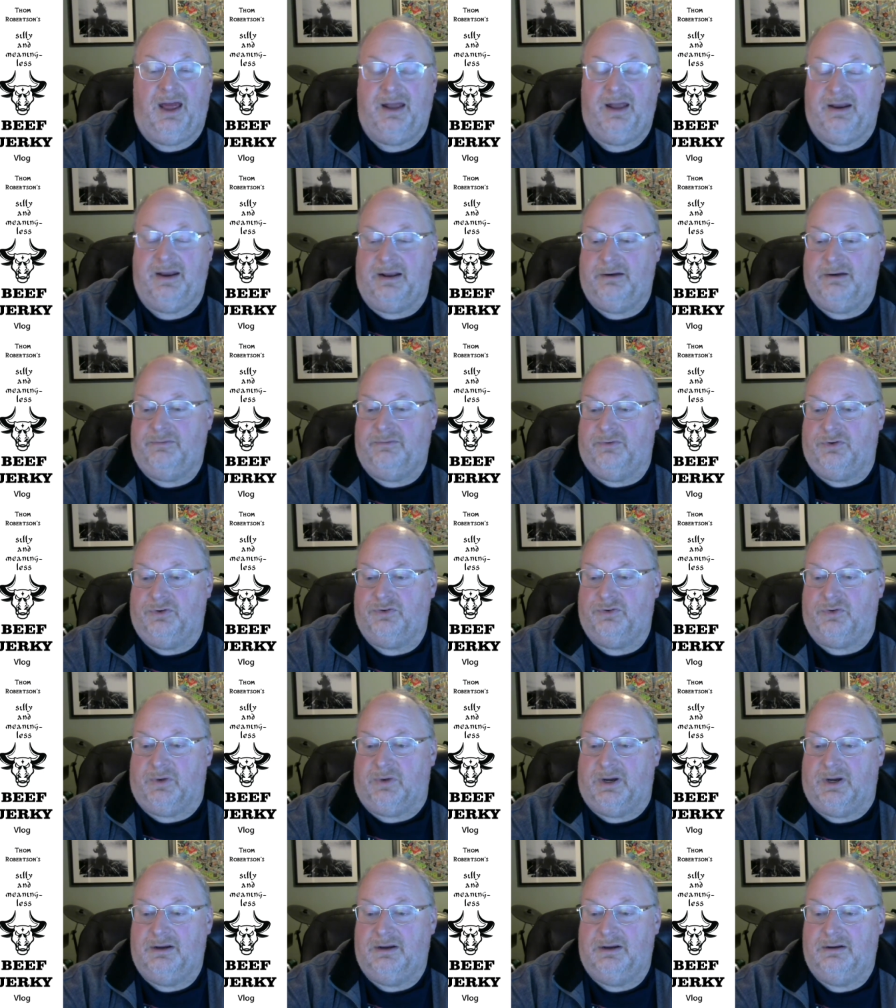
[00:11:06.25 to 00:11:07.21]
an
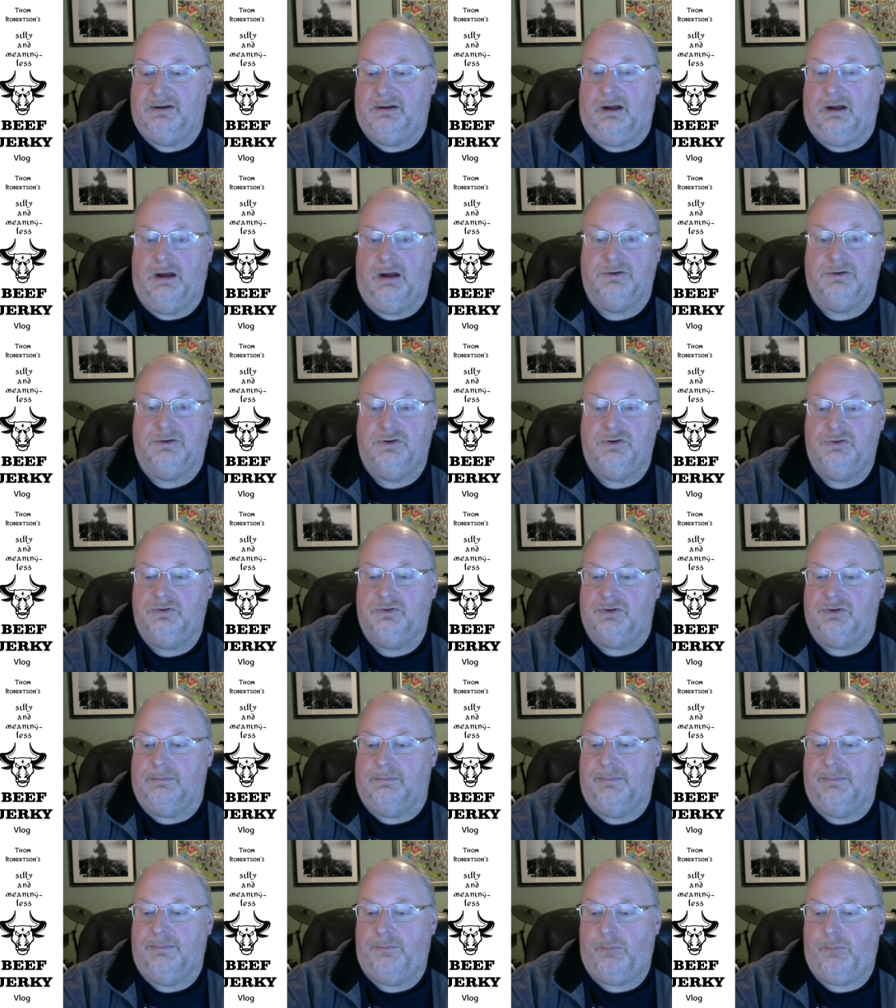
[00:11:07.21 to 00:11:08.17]
anniversary on
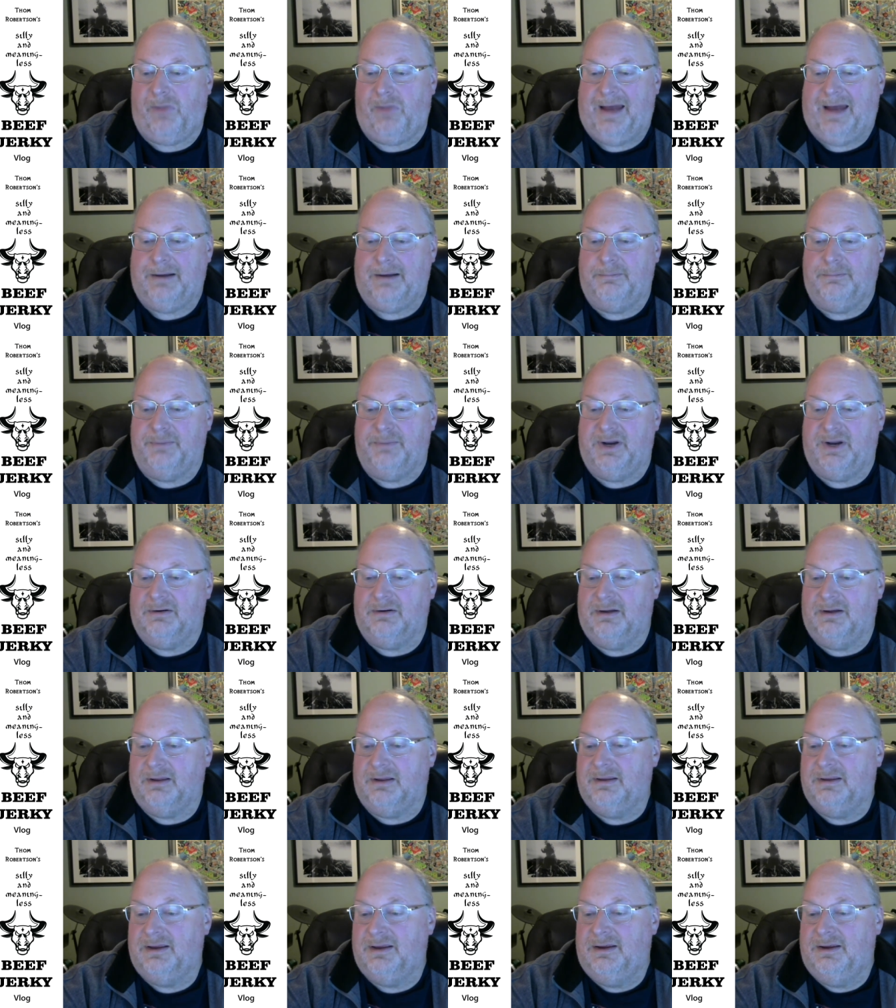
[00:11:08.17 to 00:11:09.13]
YouTube Adam
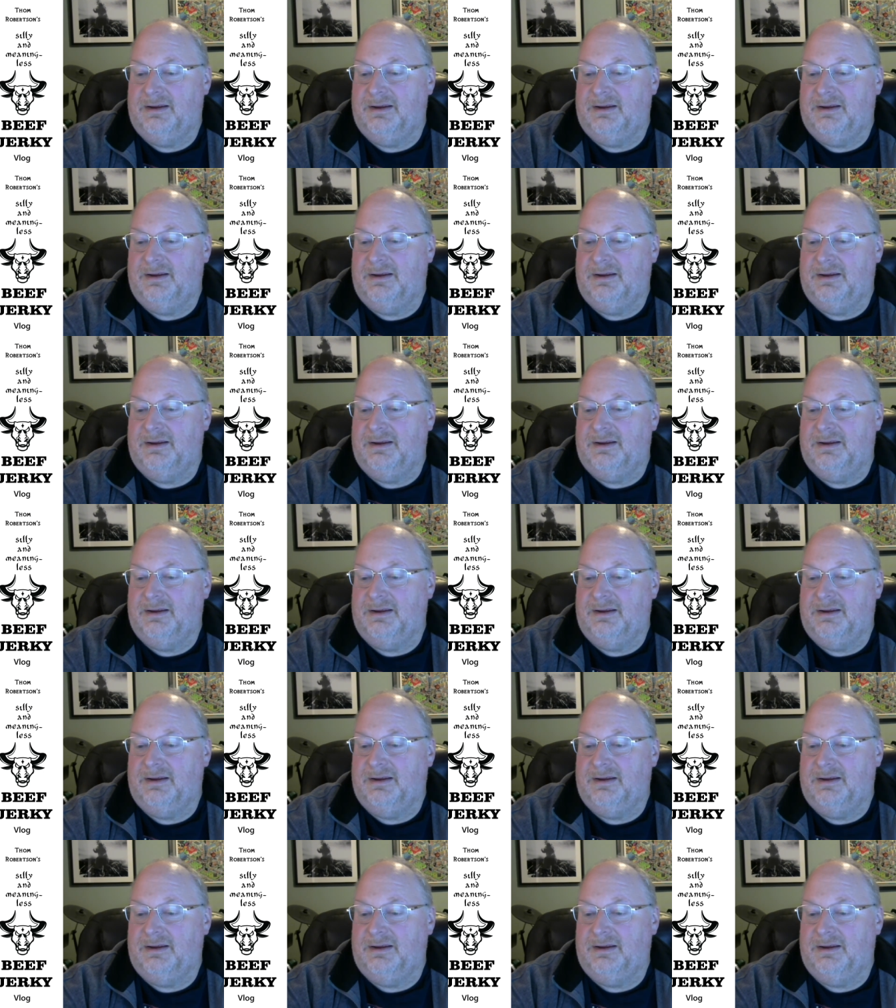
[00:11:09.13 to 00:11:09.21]
Pera,